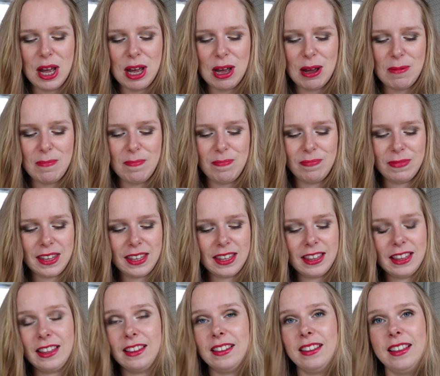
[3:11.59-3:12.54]
Um,
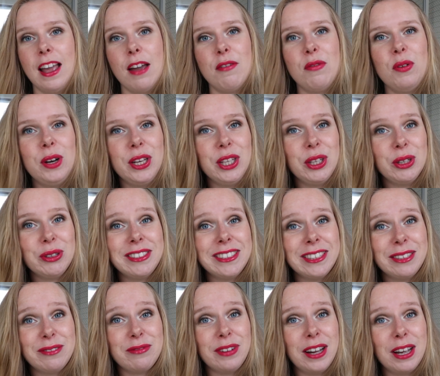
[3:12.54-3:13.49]
I've only
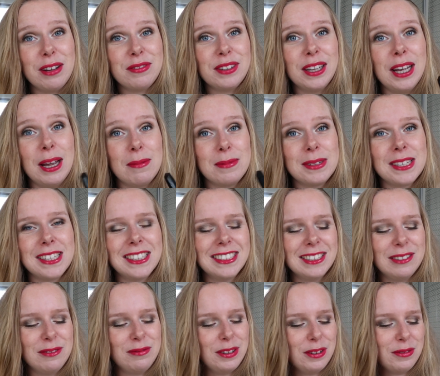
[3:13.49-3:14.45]
used it five times, this
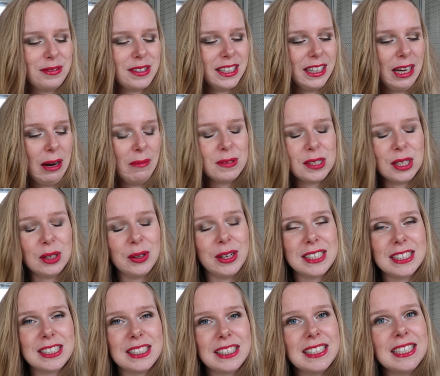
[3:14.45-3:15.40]
is the fifth time, so
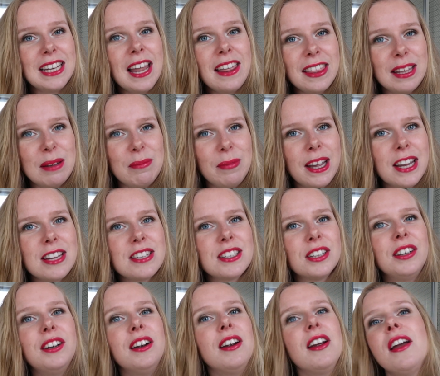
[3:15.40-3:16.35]
it's nothing
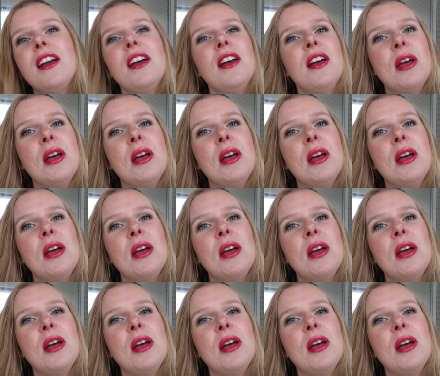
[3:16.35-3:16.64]
major,